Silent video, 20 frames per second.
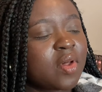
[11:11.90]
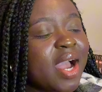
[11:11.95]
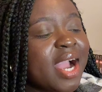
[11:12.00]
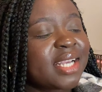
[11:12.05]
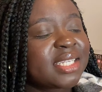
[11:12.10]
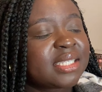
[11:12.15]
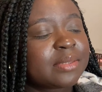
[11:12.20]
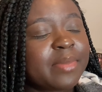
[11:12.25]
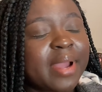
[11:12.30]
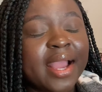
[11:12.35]

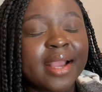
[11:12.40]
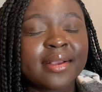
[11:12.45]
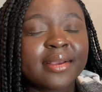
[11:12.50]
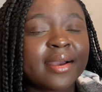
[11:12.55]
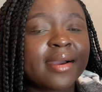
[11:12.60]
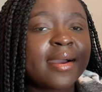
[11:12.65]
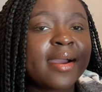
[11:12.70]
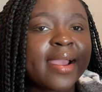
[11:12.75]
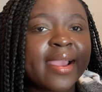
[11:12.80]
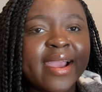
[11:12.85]
last
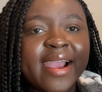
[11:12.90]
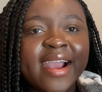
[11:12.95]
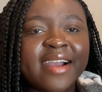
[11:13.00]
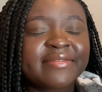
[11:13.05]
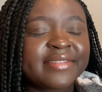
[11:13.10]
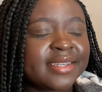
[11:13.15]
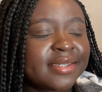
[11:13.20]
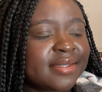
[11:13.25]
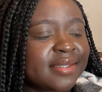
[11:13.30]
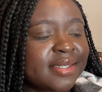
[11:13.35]
manga I
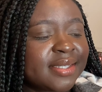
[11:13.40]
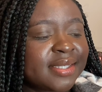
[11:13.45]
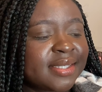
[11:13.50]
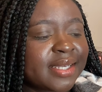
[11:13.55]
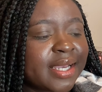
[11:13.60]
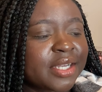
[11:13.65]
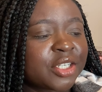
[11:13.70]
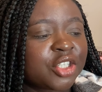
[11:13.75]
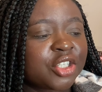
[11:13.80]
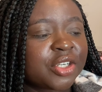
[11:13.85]
have in this
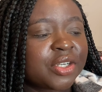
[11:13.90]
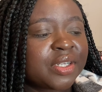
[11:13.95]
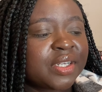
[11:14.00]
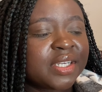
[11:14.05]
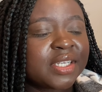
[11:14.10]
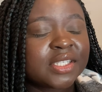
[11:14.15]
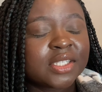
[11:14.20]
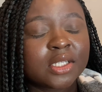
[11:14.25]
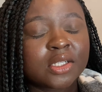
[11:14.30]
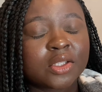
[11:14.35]
section
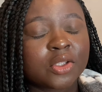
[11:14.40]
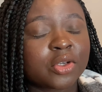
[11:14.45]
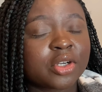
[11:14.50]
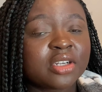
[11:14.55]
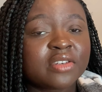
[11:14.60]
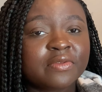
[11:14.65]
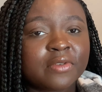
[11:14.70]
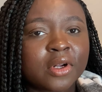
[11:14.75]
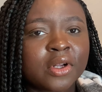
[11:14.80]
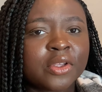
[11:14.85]
is the
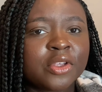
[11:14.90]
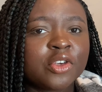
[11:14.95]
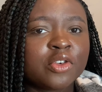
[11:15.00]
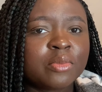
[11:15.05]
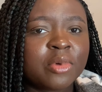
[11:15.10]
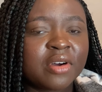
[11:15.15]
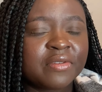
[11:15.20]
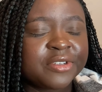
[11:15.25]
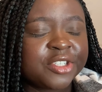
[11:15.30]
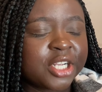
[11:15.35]
third
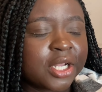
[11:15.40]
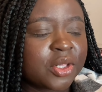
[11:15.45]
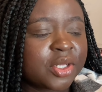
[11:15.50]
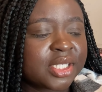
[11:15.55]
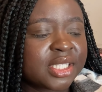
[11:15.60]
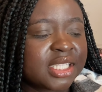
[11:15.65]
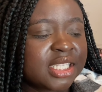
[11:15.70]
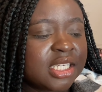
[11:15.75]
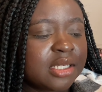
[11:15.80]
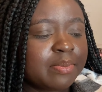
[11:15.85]
volume of
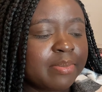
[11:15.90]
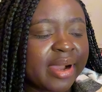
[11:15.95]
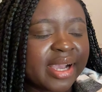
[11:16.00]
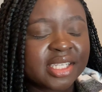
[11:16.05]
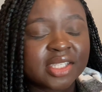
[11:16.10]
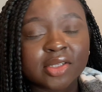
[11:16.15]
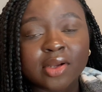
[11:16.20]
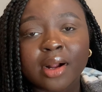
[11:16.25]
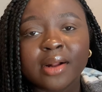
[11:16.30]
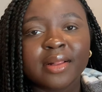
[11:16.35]
Jealousy
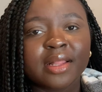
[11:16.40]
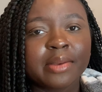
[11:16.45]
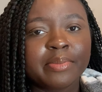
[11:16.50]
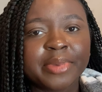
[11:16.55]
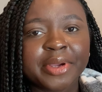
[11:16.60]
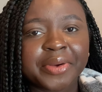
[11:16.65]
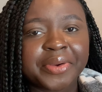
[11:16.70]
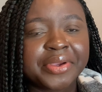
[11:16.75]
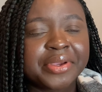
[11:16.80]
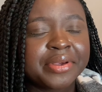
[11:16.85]
by
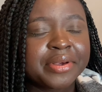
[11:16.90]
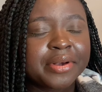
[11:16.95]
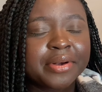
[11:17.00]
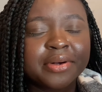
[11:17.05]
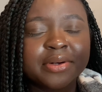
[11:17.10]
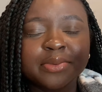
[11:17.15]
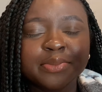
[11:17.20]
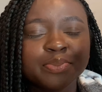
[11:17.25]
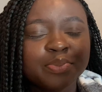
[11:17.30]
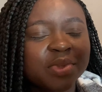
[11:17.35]
Scarlet
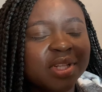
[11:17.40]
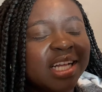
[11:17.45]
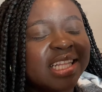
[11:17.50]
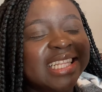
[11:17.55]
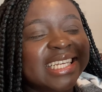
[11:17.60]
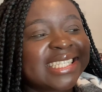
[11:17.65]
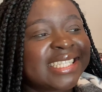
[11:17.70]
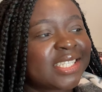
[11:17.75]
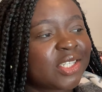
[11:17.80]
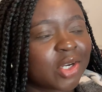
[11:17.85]
Beriko.
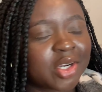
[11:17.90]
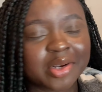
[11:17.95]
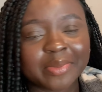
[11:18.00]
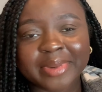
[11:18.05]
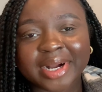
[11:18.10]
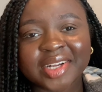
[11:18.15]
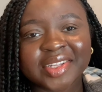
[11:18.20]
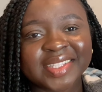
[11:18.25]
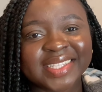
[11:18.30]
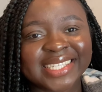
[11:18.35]
Let's talk
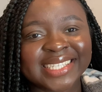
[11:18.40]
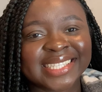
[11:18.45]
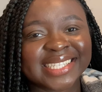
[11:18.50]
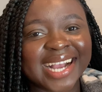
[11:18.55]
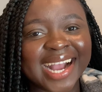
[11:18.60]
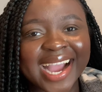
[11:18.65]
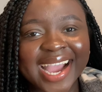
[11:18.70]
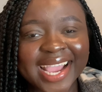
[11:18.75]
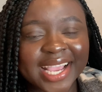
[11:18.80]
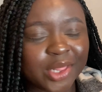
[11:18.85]
about this.
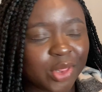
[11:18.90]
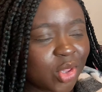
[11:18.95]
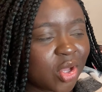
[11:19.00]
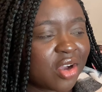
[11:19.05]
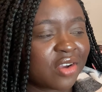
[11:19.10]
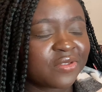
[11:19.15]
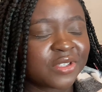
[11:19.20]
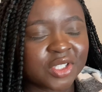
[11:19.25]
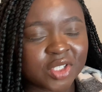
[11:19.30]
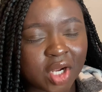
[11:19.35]
I
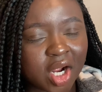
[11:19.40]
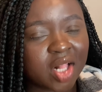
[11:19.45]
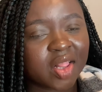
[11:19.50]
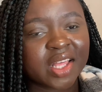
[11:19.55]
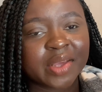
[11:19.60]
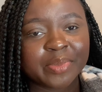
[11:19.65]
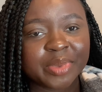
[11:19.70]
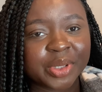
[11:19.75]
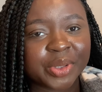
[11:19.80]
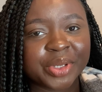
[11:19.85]
love
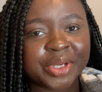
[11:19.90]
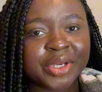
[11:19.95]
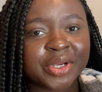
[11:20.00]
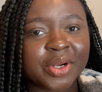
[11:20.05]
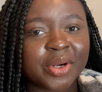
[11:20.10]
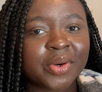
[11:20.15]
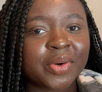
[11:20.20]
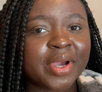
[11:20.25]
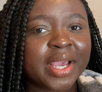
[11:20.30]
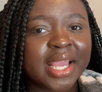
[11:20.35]
Scarlet
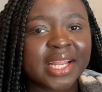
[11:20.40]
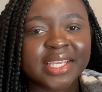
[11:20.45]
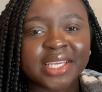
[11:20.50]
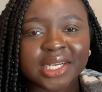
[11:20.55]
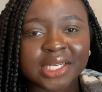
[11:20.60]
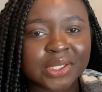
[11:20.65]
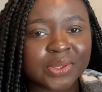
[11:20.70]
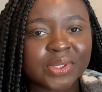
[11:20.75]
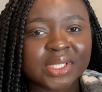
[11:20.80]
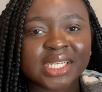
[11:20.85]
Beriko and
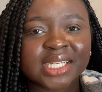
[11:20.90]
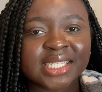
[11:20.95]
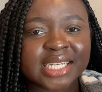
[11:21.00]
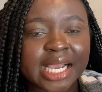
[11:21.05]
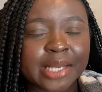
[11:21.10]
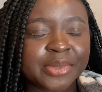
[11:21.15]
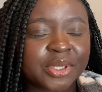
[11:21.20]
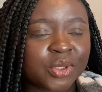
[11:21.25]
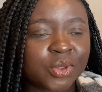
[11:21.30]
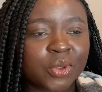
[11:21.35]
Yakuza
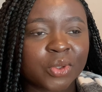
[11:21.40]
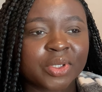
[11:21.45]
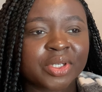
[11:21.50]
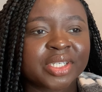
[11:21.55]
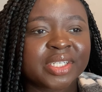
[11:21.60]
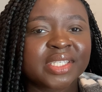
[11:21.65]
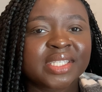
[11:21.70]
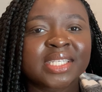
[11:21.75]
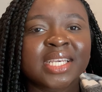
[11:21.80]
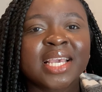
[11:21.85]
type
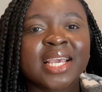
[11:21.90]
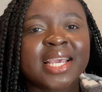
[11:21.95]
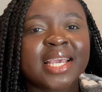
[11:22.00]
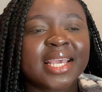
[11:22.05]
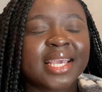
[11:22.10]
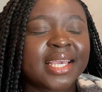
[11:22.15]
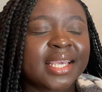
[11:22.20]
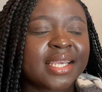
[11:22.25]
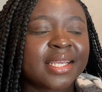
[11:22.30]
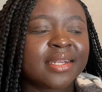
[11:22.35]
stories
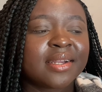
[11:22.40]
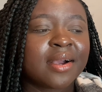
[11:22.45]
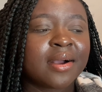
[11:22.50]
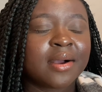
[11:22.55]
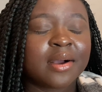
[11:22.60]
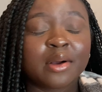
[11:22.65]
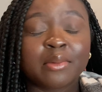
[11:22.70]
in